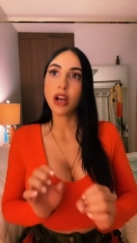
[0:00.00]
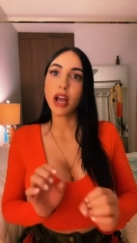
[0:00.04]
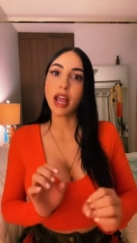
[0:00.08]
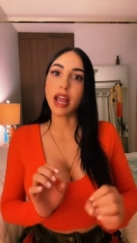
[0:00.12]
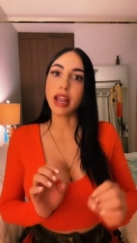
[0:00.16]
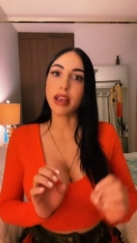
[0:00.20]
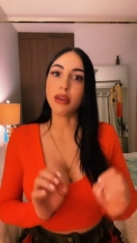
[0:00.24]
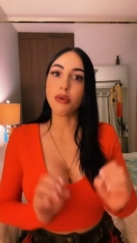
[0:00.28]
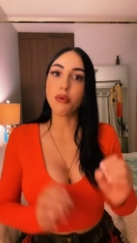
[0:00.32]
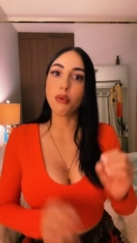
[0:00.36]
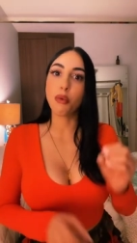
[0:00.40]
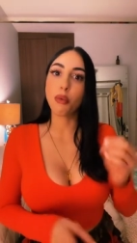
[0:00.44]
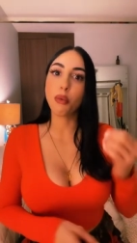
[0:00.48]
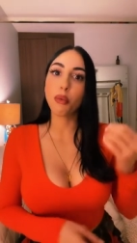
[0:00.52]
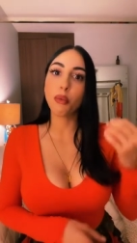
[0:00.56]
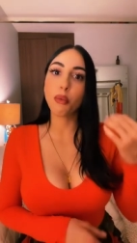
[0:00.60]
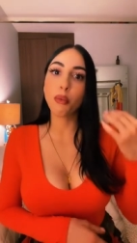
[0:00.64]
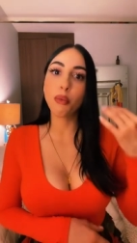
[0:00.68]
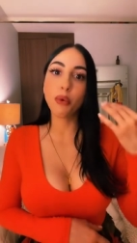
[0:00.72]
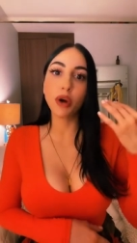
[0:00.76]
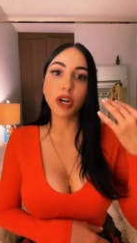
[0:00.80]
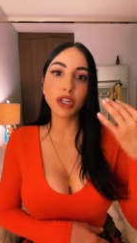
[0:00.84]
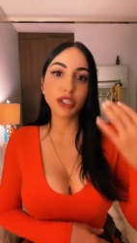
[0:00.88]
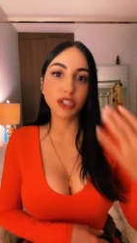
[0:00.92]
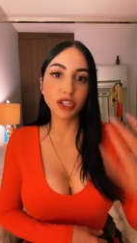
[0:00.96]
and
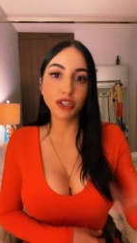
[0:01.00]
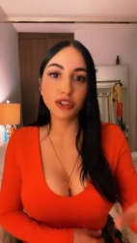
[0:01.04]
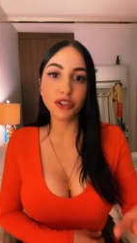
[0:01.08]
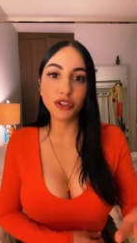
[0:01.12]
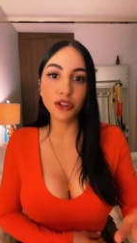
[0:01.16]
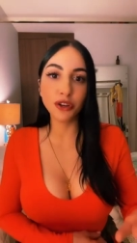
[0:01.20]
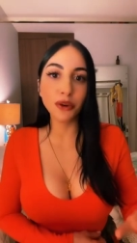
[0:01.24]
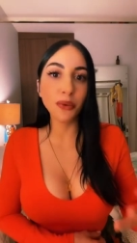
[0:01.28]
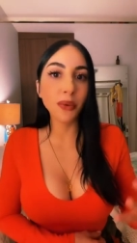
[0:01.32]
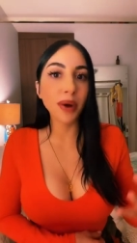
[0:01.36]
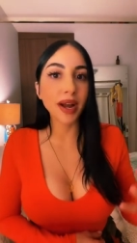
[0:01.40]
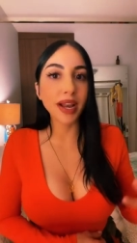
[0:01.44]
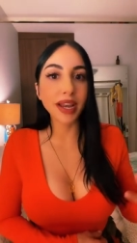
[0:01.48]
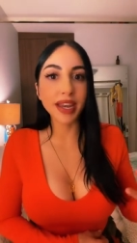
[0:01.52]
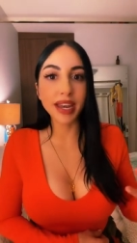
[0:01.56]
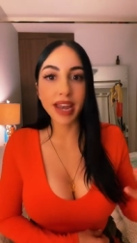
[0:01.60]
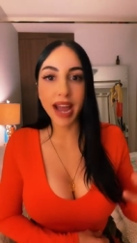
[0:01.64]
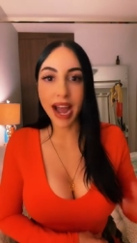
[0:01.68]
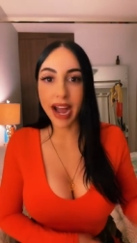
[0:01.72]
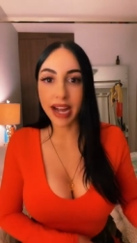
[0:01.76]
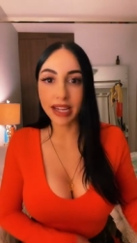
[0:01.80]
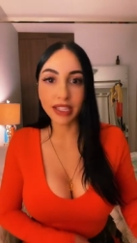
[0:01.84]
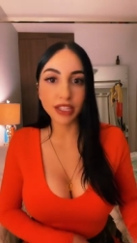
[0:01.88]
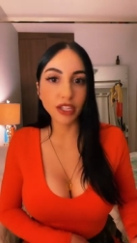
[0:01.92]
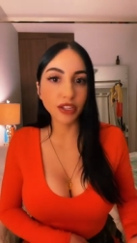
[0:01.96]
what to do, what
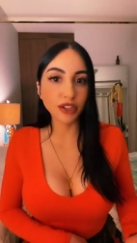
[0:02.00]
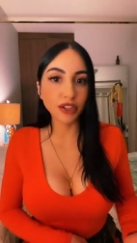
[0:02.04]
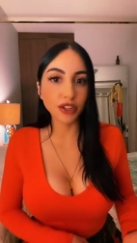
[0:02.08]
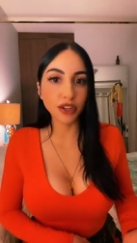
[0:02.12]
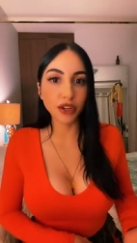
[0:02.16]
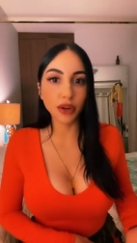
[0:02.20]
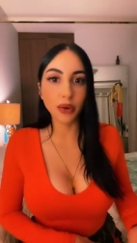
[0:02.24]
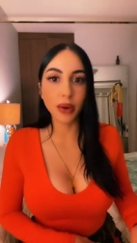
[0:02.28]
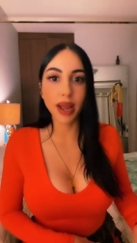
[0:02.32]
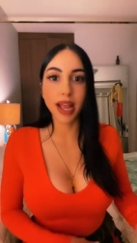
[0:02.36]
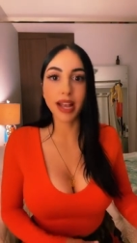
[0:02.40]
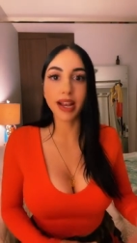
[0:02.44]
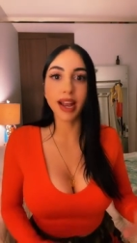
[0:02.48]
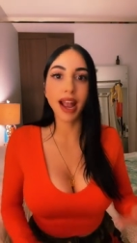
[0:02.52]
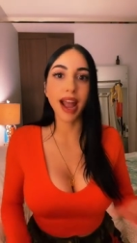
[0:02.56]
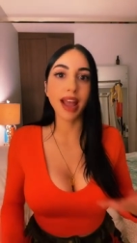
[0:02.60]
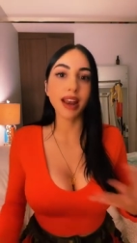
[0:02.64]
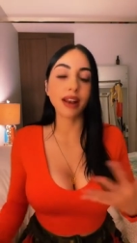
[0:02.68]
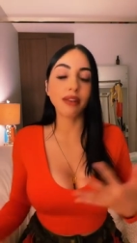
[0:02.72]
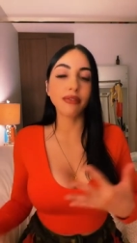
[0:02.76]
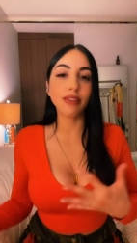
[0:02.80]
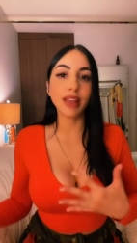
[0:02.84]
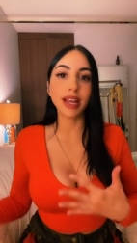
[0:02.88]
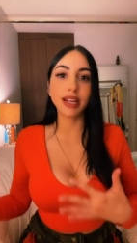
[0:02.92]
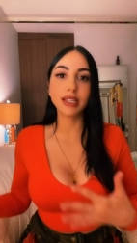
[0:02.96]
not to do, and
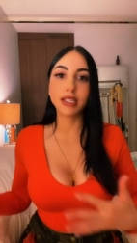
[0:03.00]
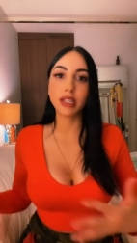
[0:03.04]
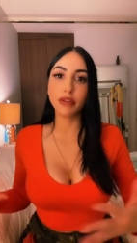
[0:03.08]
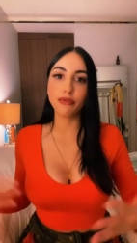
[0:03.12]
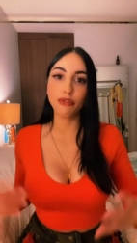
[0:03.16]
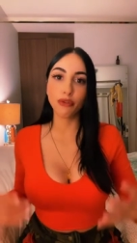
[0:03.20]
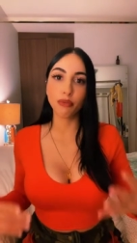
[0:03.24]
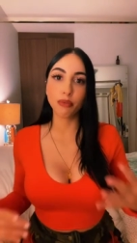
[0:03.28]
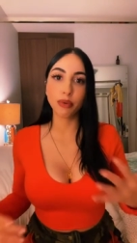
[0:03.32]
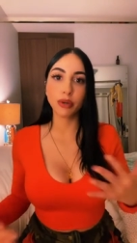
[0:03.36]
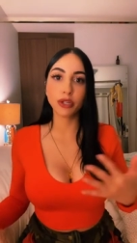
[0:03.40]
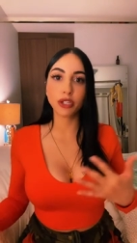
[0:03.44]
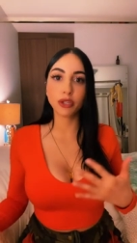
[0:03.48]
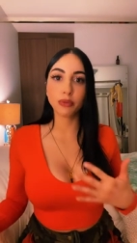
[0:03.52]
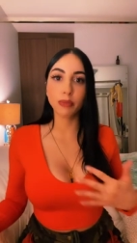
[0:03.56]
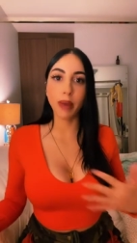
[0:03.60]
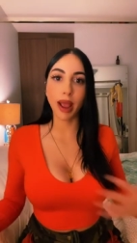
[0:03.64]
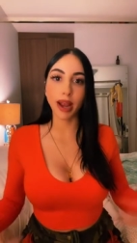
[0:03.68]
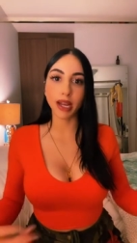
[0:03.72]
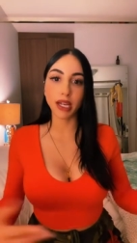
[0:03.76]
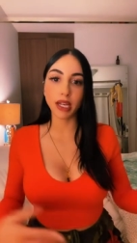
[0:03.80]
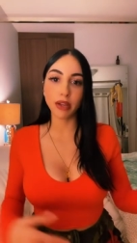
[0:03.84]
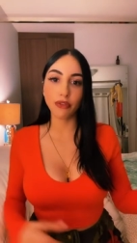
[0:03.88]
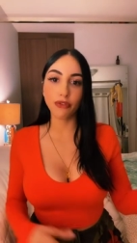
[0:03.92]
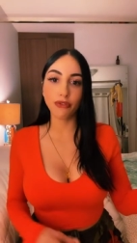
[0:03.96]
kind of like different
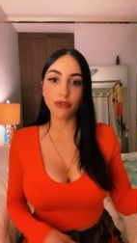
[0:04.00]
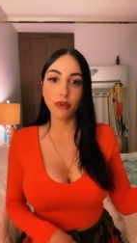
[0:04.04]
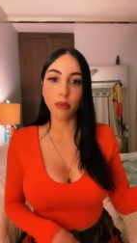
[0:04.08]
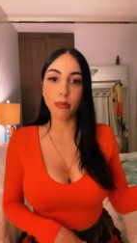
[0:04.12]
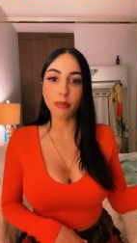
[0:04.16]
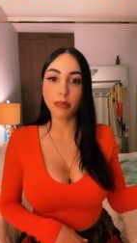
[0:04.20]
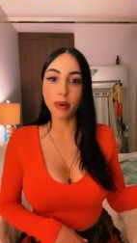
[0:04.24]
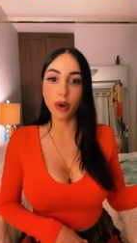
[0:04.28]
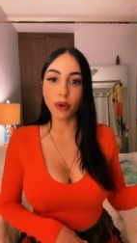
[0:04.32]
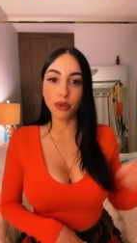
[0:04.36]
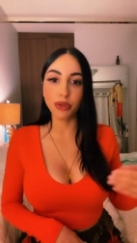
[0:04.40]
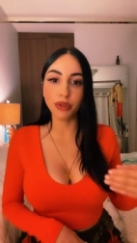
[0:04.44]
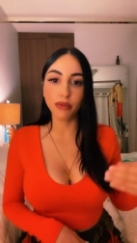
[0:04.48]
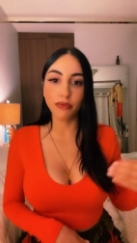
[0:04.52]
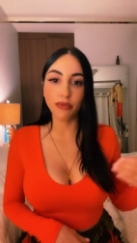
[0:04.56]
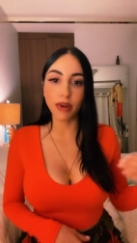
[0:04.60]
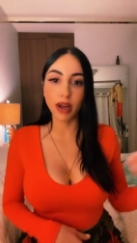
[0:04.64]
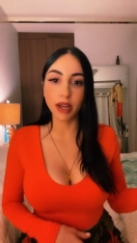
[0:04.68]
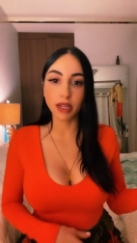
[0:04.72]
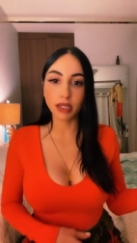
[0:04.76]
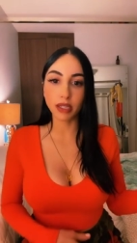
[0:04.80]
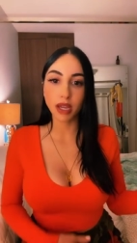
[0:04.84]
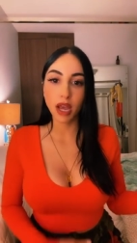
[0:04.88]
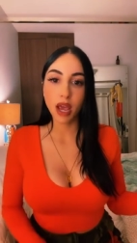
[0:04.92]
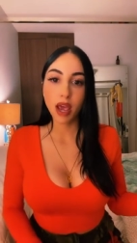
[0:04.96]
perspectives from both of
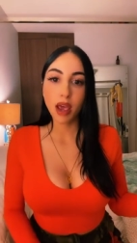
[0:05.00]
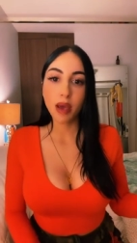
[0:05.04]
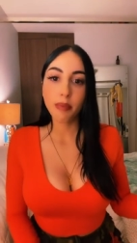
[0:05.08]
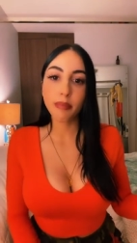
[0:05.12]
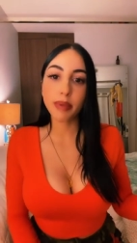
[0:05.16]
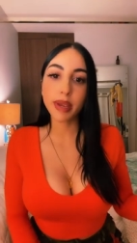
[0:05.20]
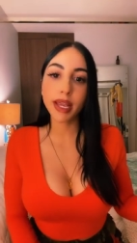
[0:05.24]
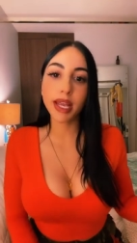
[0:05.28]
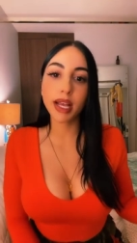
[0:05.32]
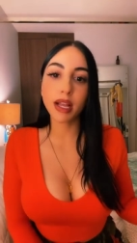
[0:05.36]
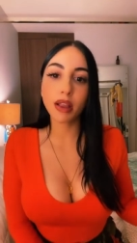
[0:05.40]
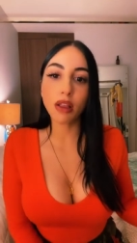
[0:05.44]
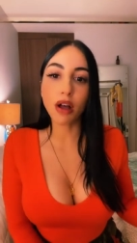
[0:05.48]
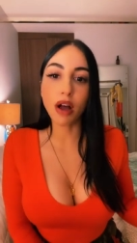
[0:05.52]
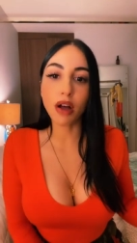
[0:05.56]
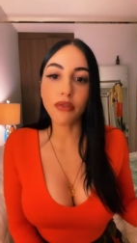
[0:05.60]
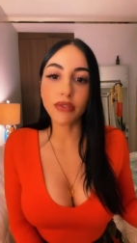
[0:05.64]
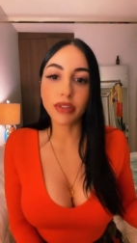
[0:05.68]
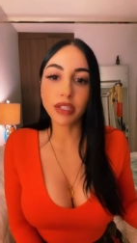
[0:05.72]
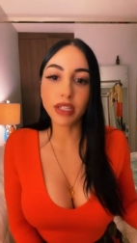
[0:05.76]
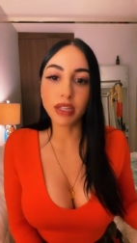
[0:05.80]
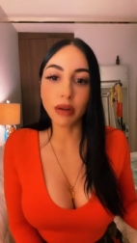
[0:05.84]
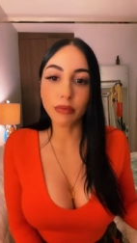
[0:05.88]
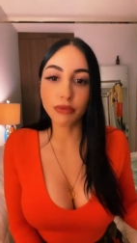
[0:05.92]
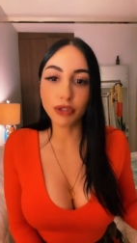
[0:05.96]
us being law
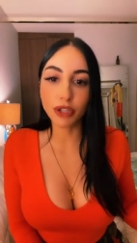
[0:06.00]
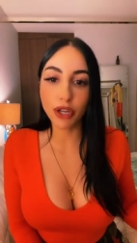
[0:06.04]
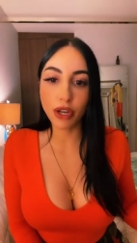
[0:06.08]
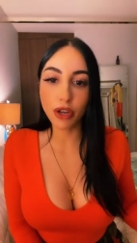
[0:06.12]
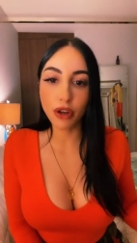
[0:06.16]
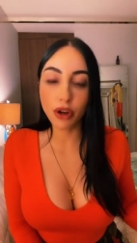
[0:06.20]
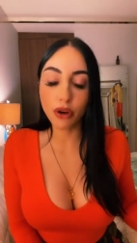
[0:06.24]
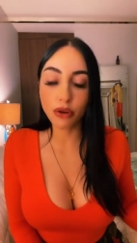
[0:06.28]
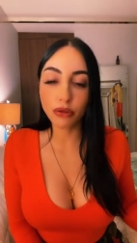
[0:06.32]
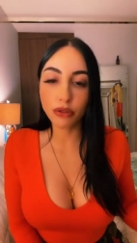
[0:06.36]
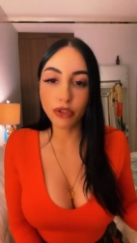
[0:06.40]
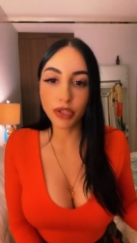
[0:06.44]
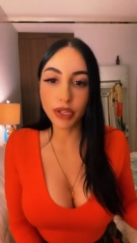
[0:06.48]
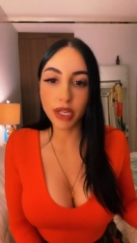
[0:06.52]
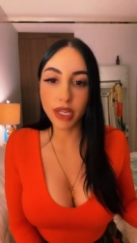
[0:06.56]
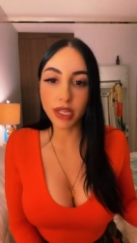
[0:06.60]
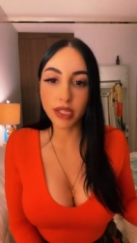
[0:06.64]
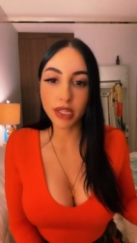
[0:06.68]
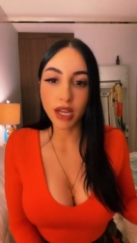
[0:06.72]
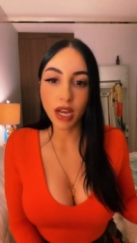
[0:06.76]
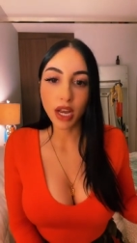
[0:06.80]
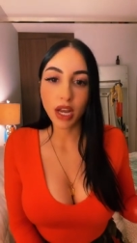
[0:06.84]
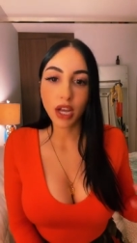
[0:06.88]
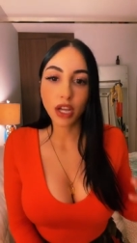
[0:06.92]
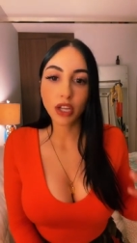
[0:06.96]
of assumption
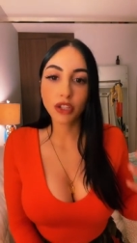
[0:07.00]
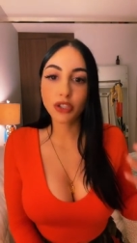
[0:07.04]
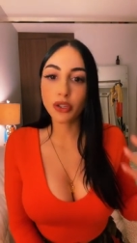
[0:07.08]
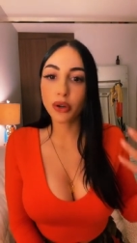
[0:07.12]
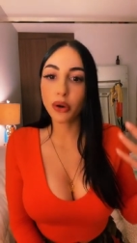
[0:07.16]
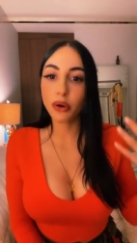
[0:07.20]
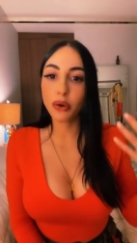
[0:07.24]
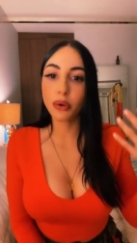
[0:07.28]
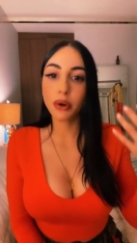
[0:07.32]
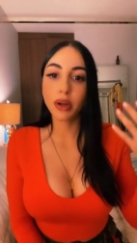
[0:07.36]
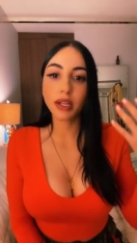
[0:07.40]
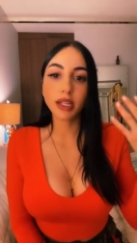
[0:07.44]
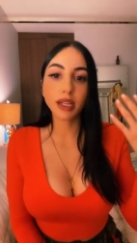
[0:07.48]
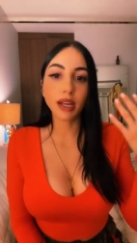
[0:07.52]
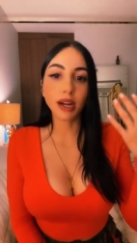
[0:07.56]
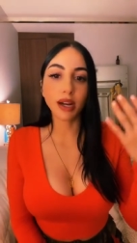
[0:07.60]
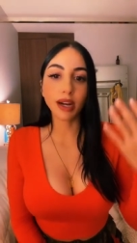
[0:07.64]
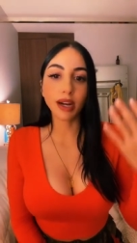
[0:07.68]
coaches. So